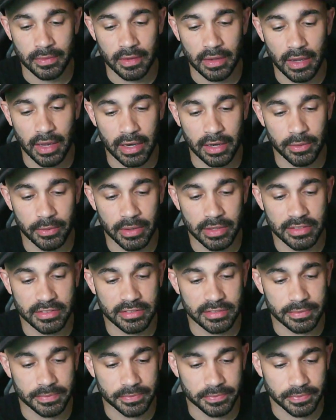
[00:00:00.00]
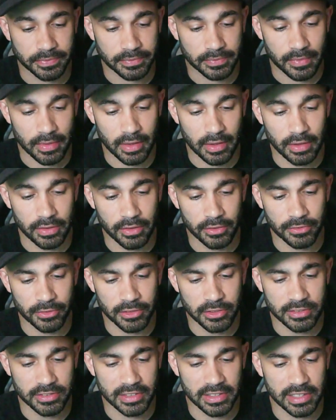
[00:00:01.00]
Anyways, the
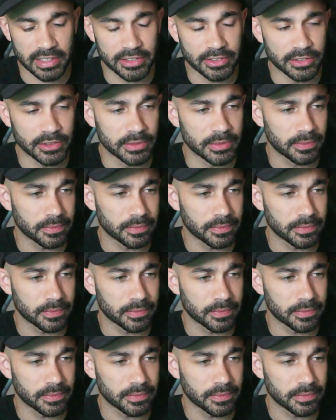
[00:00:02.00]
first thing I do